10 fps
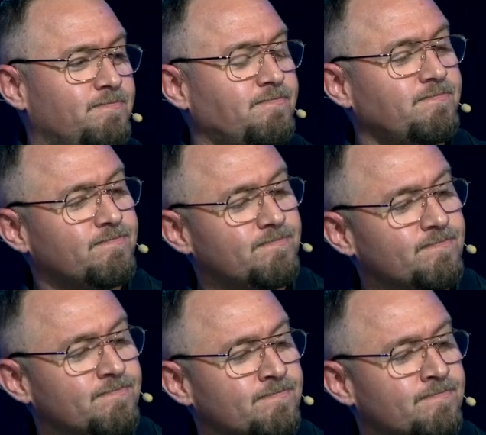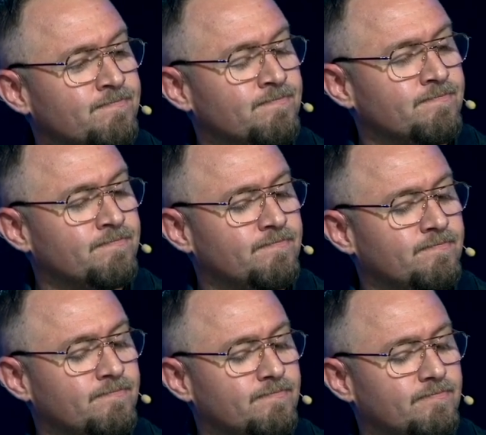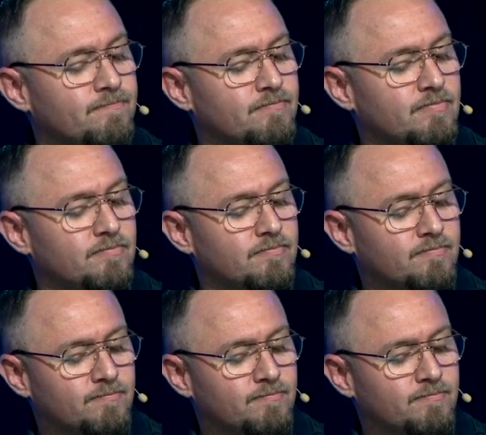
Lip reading: (silence)